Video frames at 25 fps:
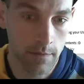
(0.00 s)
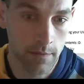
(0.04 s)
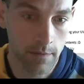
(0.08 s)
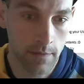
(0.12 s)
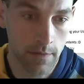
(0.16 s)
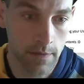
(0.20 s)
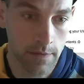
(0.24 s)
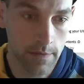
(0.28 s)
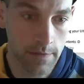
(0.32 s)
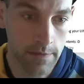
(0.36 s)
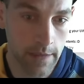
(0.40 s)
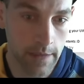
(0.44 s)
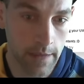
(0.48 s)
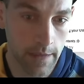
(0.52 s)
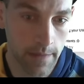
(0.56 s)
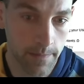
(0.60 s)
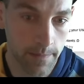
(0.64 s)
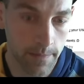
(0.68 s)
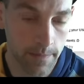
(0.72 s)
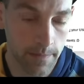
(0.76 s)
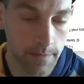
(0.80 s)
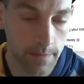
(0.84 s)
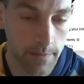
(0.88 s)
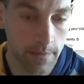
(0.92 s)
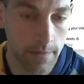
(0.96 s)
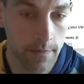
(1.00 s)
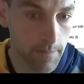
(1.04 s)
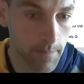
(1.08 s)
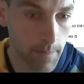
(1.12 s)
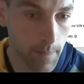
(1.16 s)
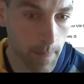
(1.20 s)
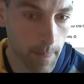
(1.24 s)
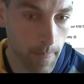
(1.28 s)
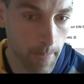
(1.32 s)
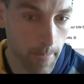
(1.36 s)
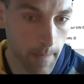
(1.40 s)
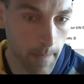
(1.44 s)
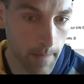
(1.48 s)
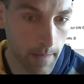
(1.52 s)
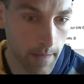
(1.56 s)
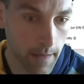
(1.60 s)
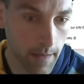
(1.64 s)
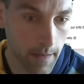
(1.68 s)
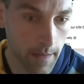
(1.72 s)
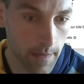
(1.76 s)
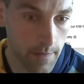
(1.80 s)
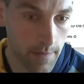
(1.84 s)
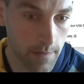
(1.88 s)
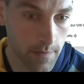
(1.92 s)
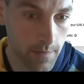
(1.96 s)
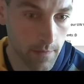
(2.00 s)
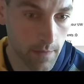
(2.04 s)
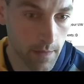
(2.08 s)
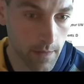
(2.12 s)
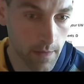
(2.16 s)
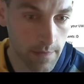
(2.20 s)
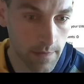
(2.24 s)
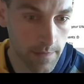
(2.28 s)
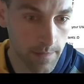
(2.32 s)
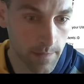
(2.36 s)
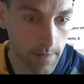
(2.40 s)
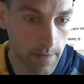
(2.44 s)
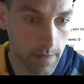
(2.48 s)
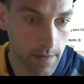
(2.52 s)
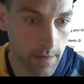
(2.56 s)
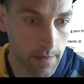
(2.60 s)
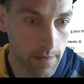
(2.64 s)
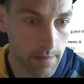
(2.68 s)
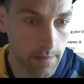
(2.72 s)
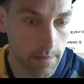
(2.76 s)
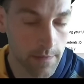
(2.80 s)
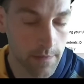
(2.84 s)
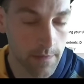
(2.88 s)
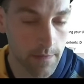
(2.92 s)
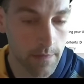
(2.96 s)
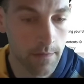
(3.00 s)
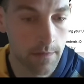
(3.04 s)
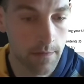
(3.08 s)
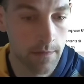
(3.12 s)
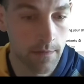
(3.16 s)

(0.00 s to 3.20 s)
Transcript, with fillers: Untap. And draw some cards.